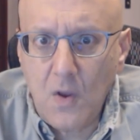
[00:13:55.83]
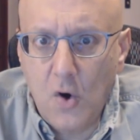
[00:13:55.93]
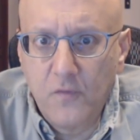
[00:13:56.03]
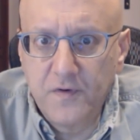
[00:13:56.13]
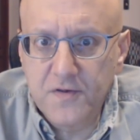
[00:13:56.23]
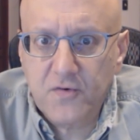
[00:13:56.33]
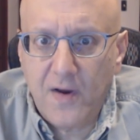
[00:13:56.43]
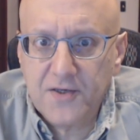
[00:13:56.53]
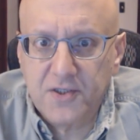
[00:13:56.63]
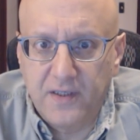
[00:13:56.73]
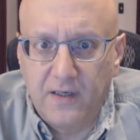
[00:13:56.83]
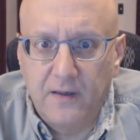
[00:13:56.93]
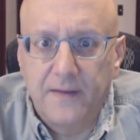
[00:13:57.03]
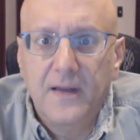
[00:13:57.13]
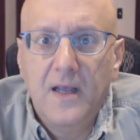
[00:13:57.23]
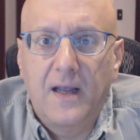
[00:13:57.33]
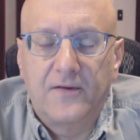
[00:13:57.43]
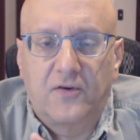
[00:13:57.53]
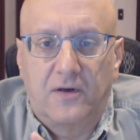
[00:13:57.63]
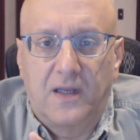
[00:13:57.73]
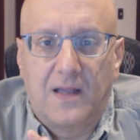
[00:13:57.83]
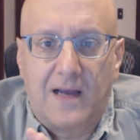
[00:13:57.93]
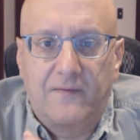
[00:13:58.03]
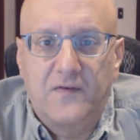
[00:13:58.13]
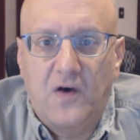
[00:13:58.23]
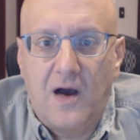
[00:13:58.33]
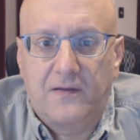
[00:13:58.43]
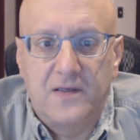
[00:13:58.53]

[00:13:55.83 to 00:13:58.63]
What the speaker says: over discretion here, and certainly a lot of the talk